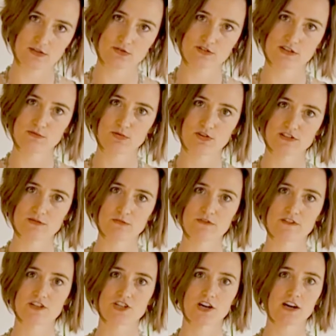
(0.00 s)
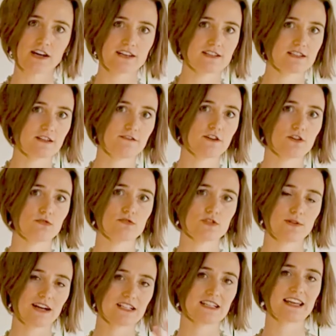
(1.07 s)
onto the bottom of the jug, it's difficult to
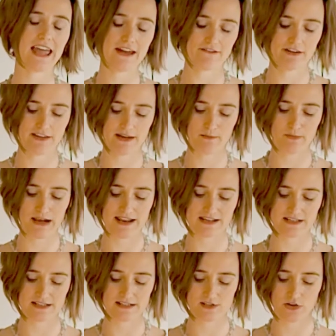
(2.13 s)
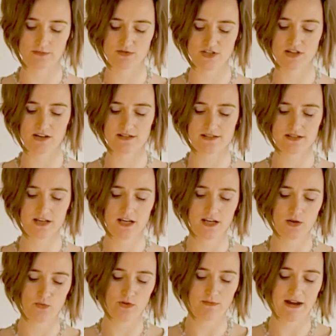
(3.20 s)
actually get everything blended. So I'm just,
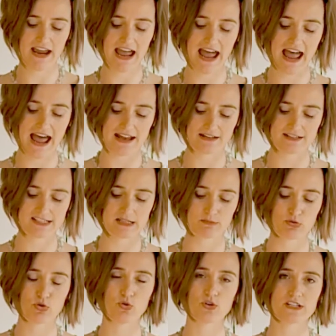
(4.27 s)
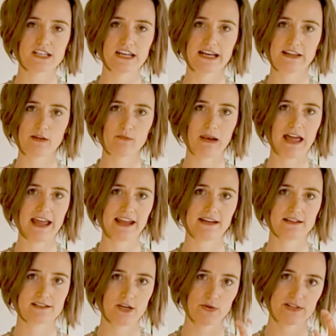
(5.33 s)
with my hands, supporting the blade
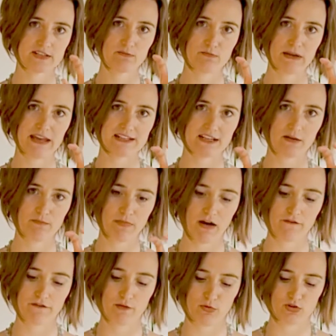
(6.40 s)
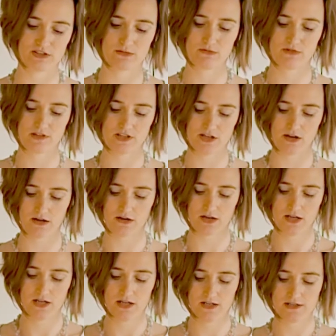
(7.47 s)
so it's a bit above the bottom of the jug,
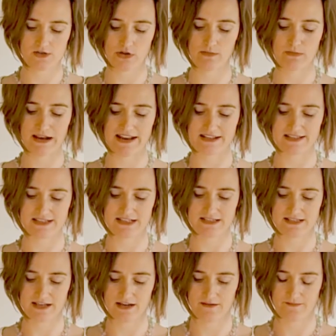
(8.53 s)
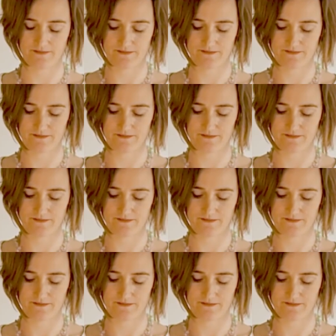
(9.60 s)
so it blends easier.